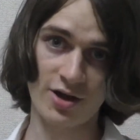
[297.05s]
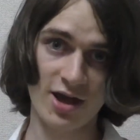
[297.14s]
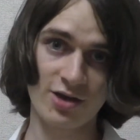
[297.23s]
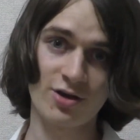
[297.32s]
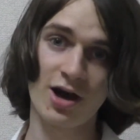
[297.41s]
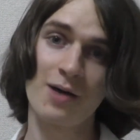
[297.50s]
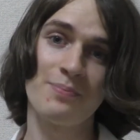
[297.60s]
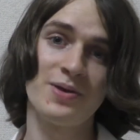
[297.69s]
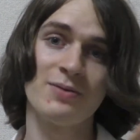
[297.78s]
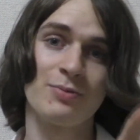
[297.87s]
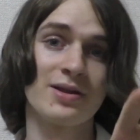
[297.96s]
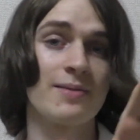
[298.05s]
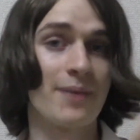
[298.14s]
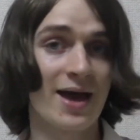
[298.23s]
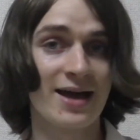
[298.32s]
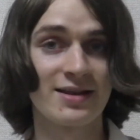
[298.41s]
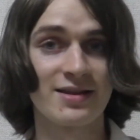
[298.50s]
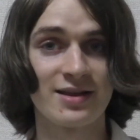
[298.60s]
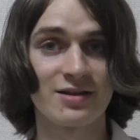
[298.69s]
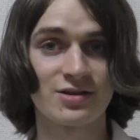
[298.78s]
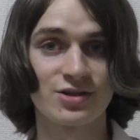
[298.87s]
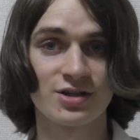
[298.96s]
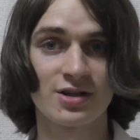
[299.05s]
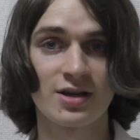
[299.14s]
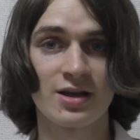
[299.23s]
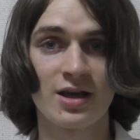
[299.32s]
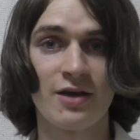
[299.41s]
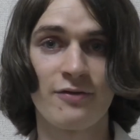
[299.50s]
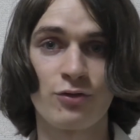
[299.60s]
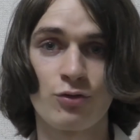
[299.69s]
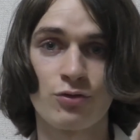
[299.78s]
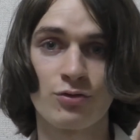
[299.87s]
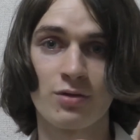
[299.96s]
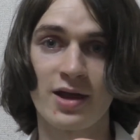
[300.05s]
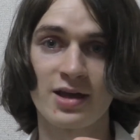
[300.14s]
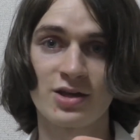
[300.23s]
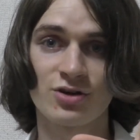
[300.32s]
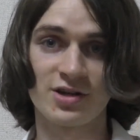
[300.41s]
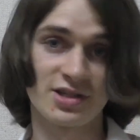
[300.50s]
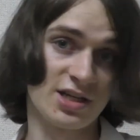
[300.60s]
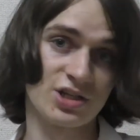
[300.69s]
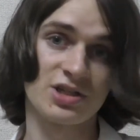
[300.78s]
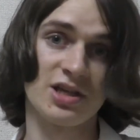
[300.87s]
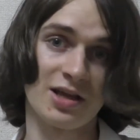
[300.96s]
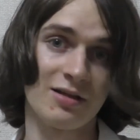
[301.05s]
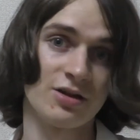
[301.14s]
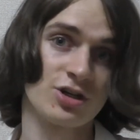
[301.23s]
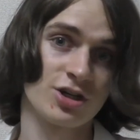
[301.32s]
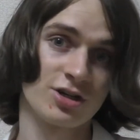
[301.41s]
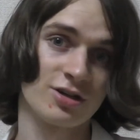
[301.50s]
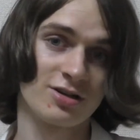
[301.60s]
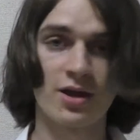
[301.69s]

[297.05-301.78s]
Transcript: Okay, you can't be really bad at the English if you're, trying to teach the English.